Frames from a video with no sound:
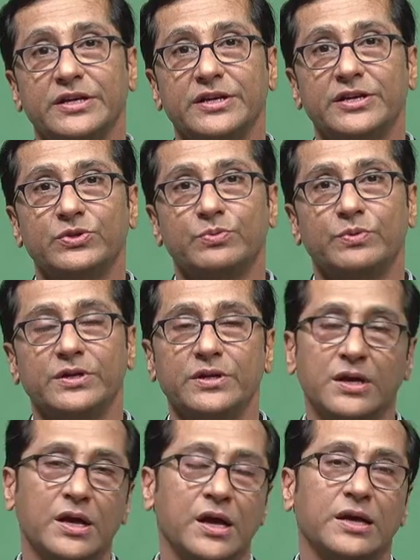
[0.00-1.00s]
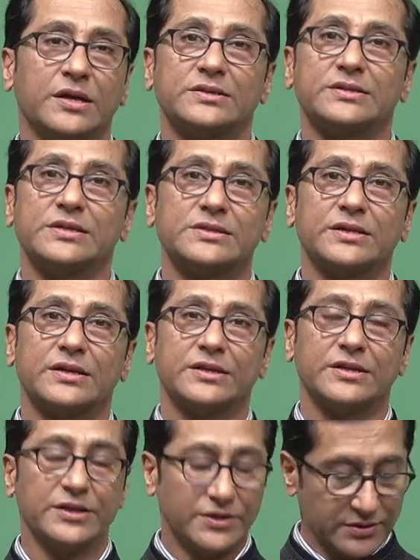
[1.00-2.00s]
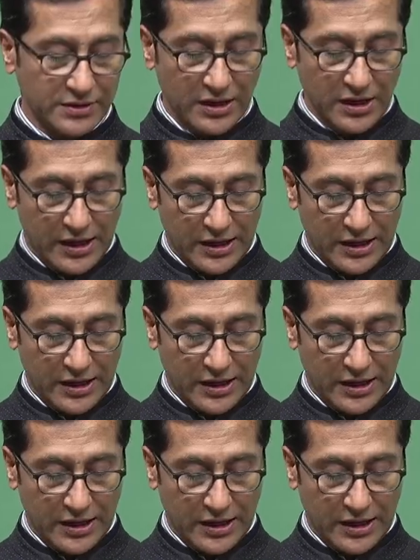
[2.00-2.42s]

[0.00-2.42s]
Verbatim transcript: with AHP results are there